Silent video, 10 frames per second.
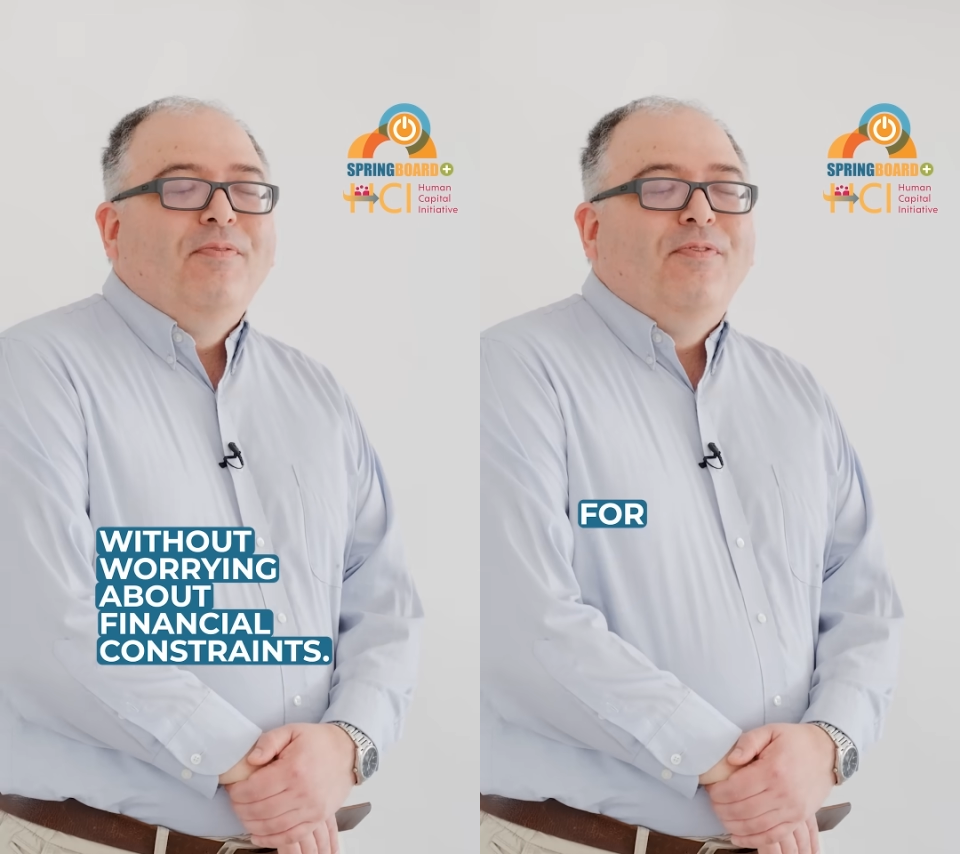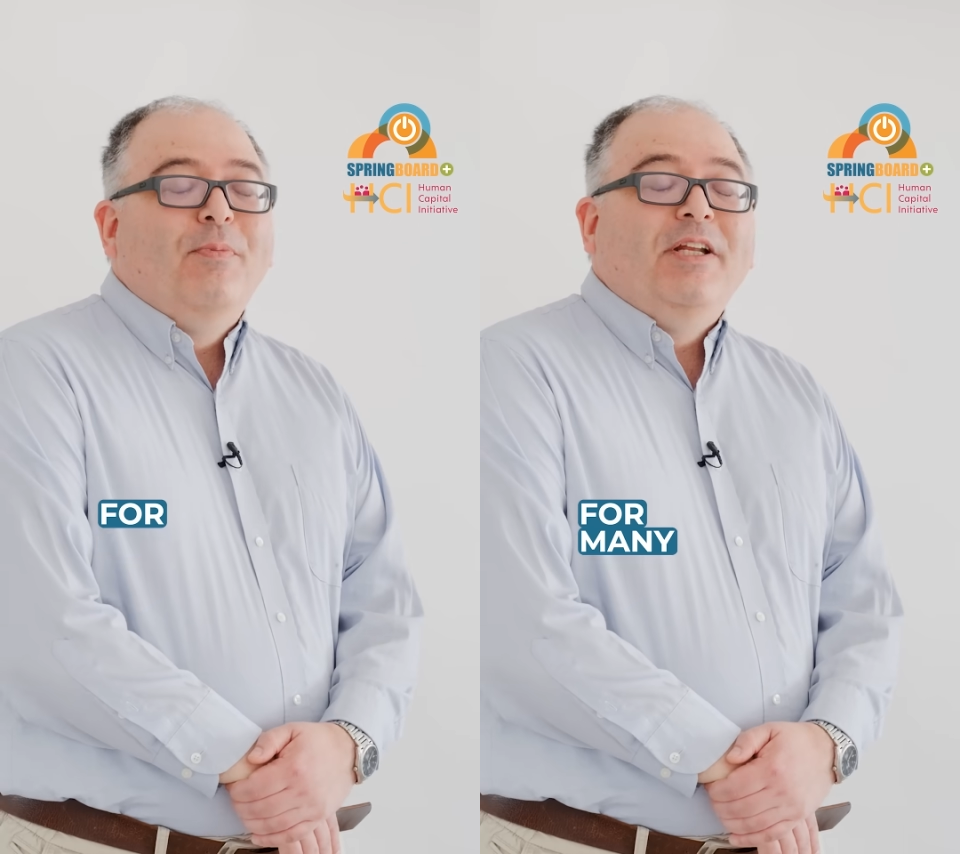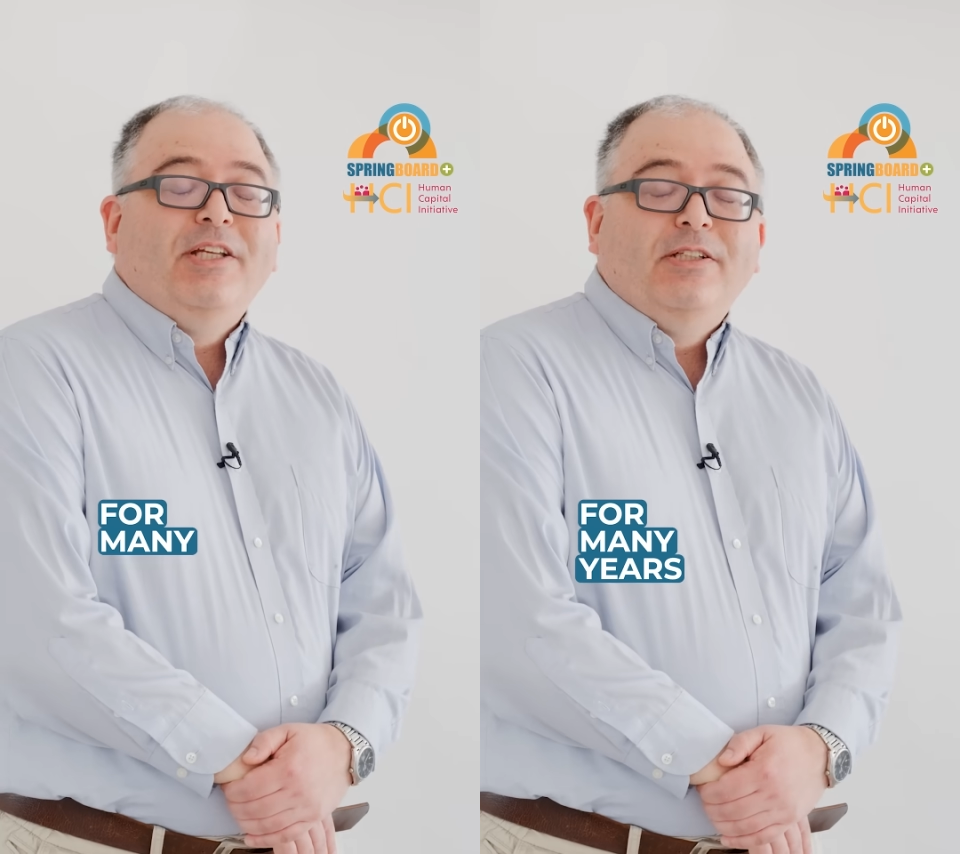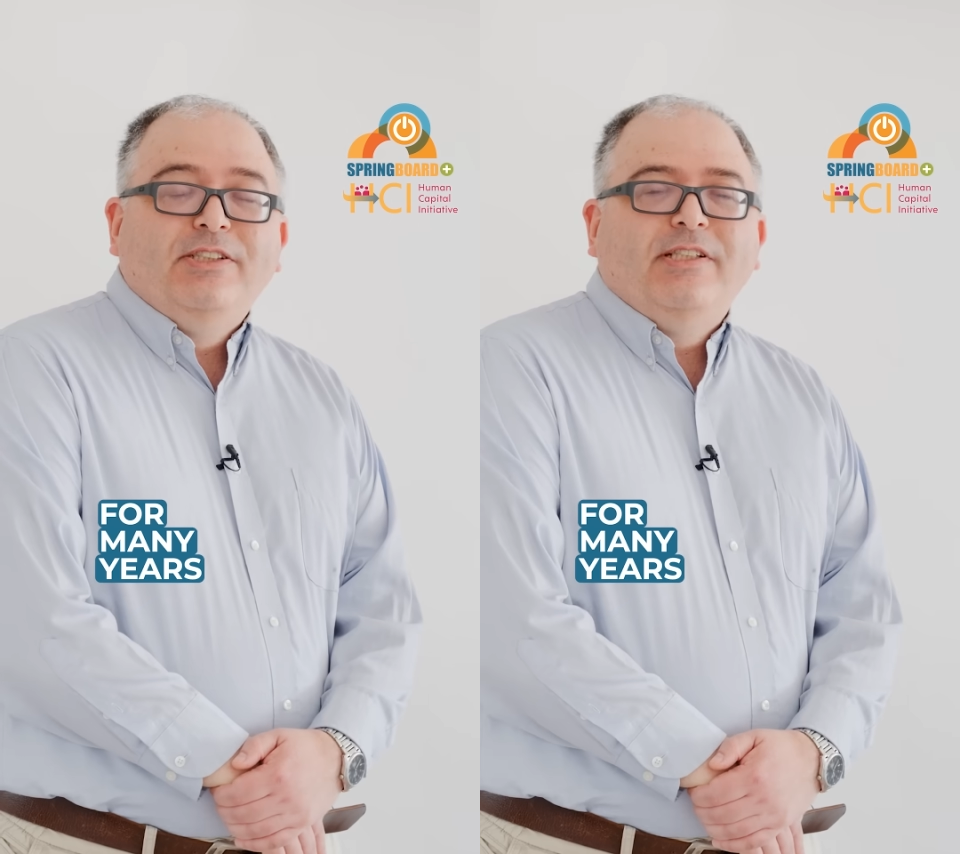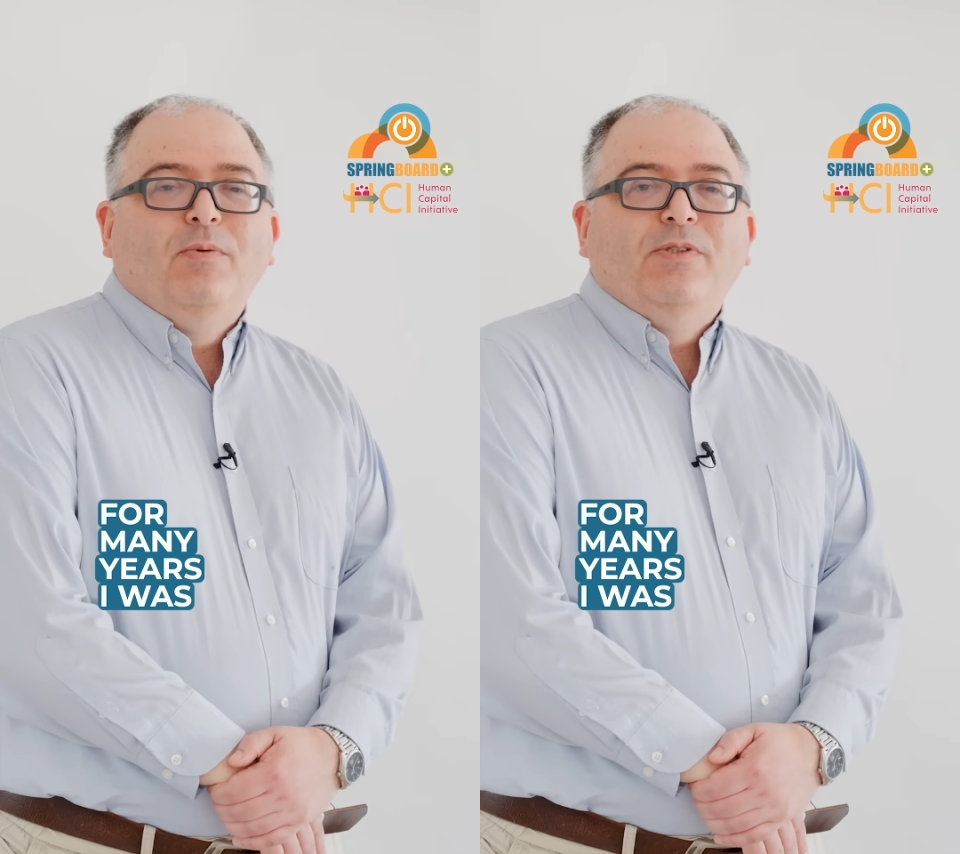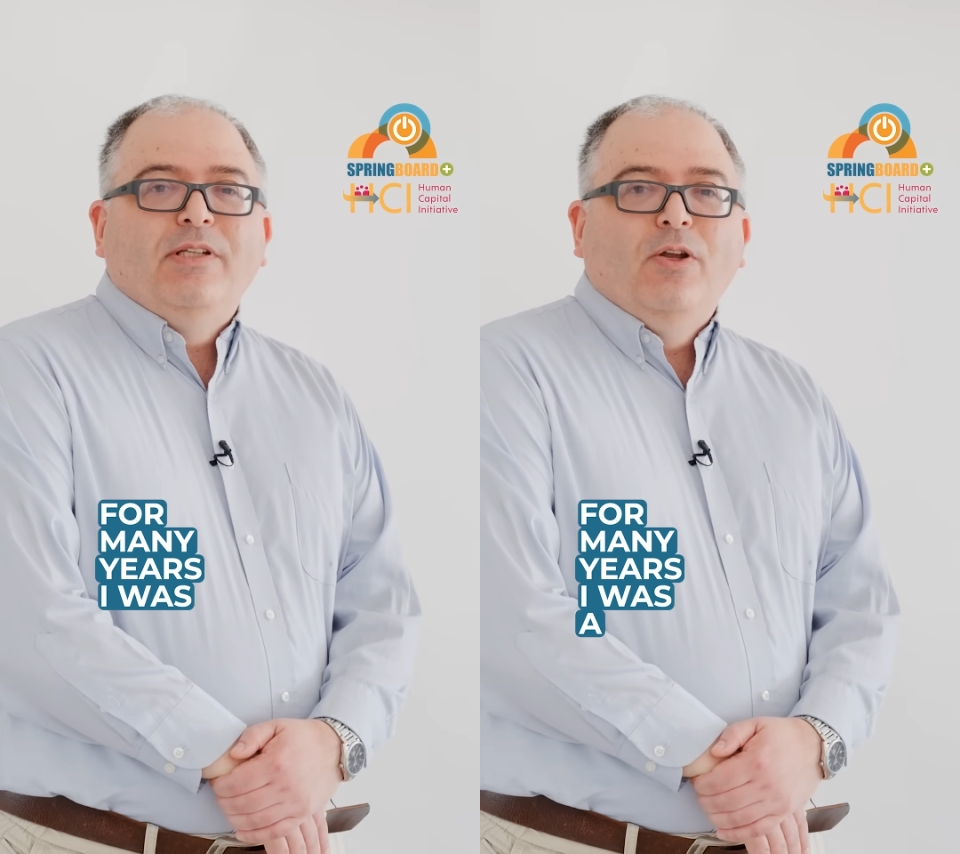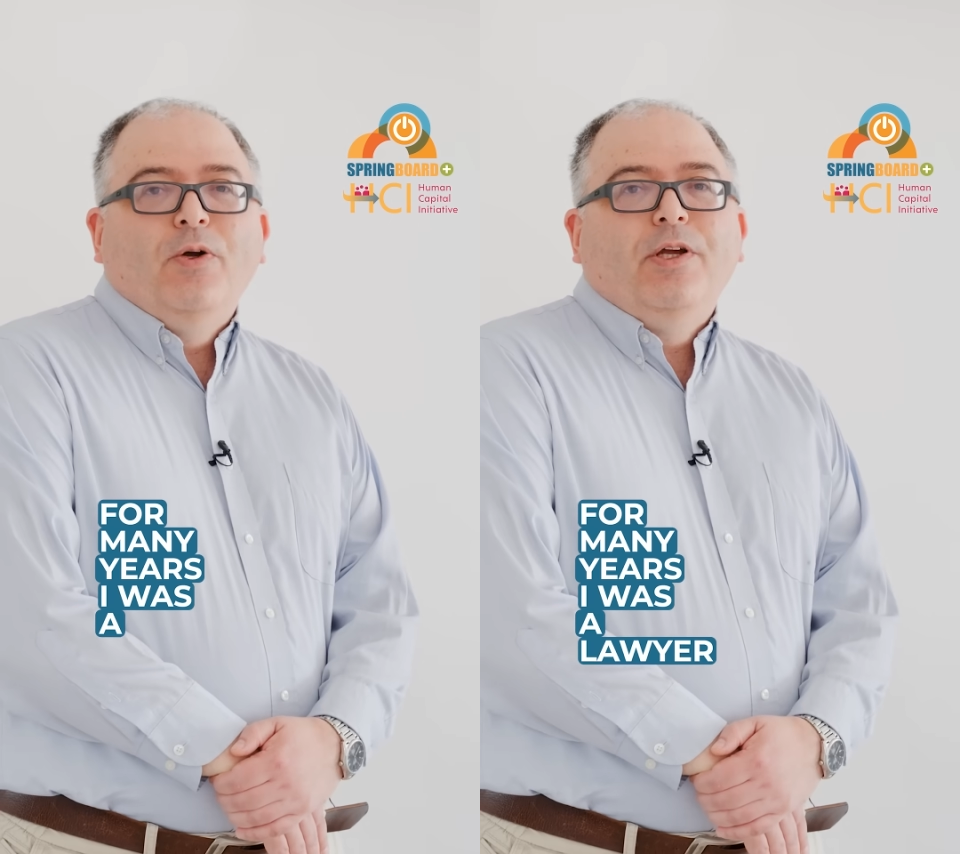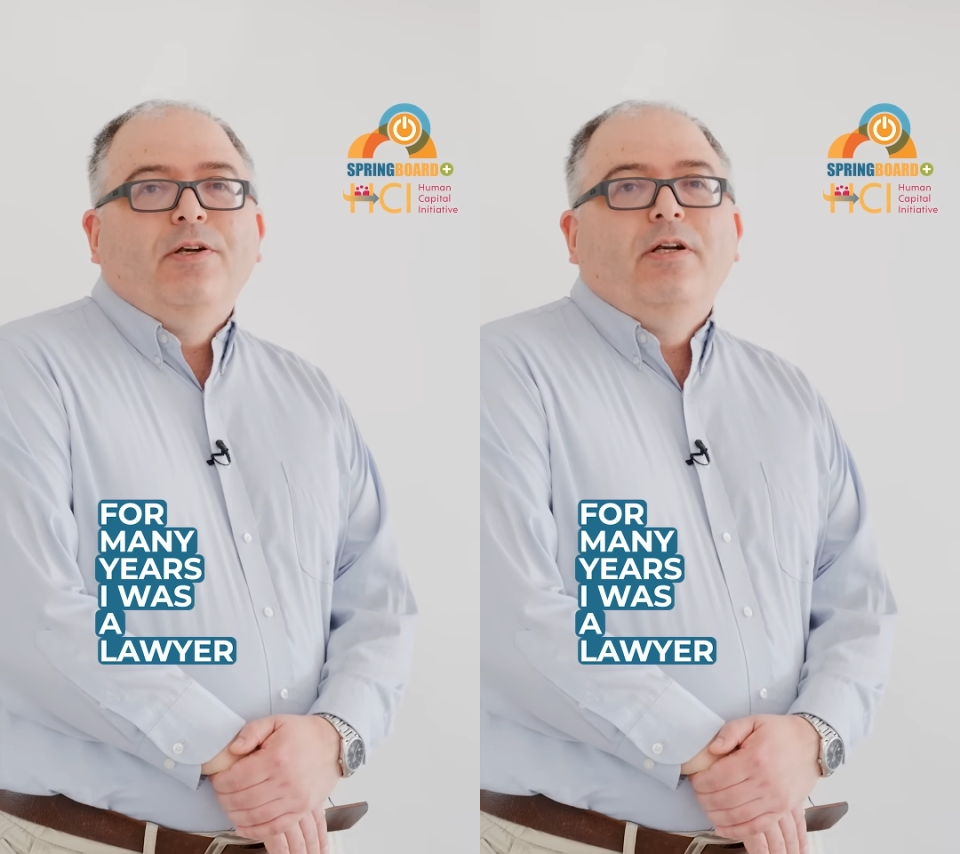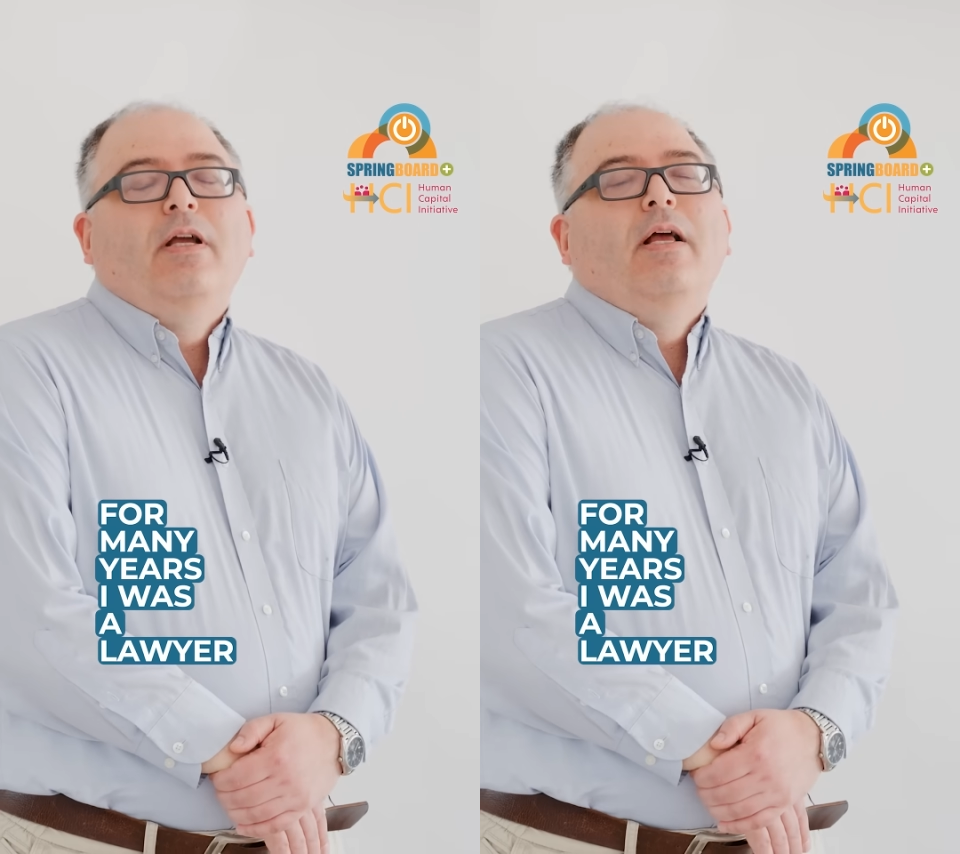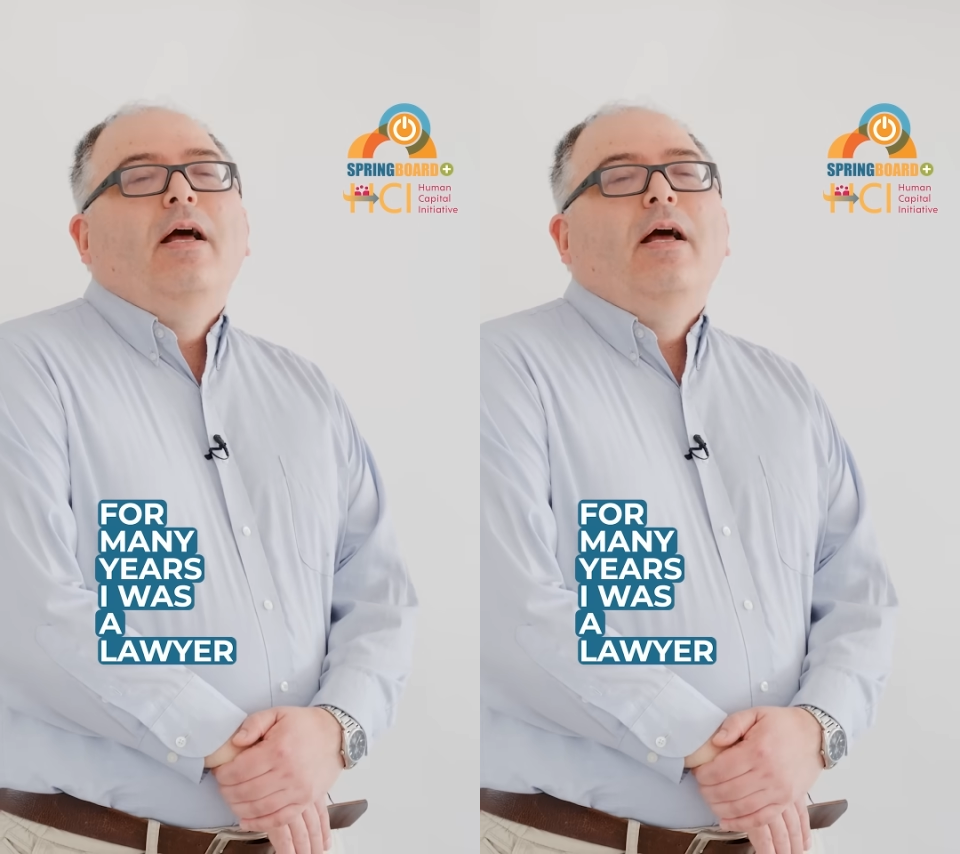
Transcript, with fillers: For many years, I was a lawyer